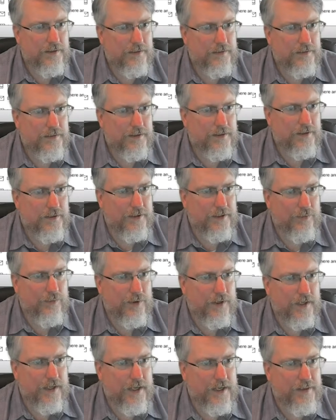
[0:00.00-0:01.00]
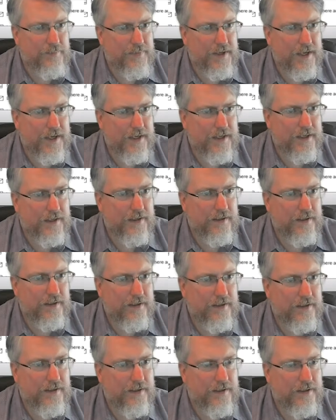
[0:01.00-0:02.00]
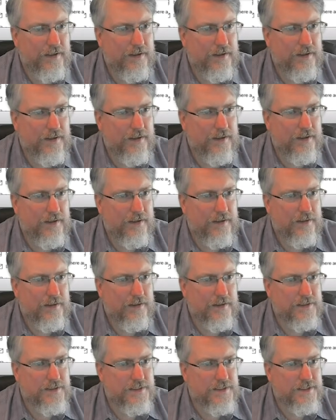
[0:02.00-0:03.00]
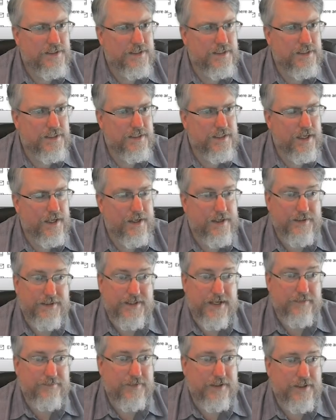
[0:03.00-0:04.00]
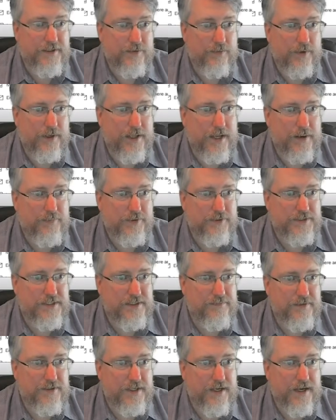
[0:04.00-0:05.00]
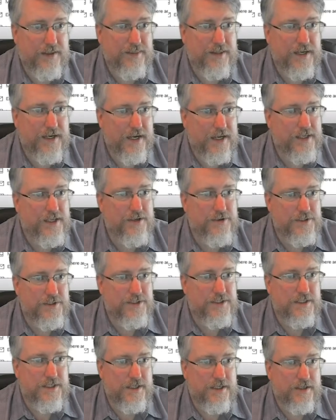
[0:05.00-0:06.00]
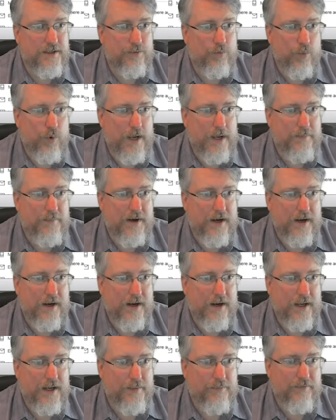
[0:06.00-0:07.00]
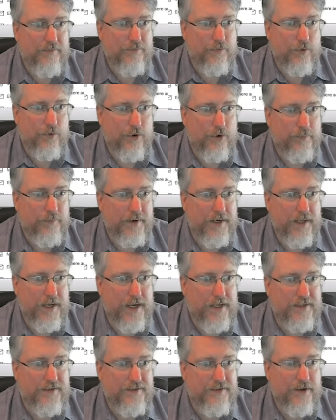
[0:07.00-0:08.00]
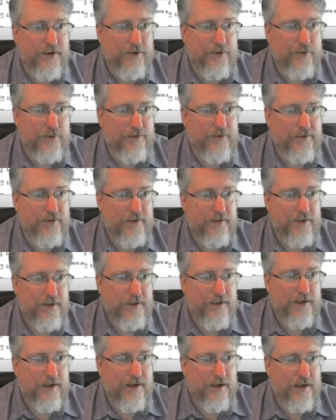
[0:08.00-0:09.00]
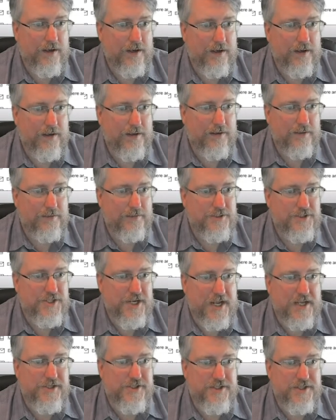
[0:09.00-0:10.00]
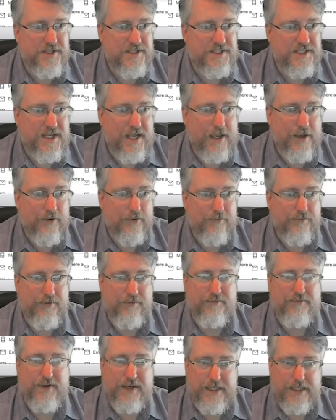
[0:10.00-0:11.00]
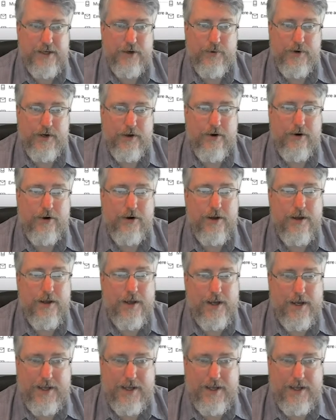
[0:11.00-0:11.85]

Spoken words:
No, I don't want iPad. Let's see. I definitely don't want Apple TV. I think I used Web High before, but I don't change the scale of the video at all.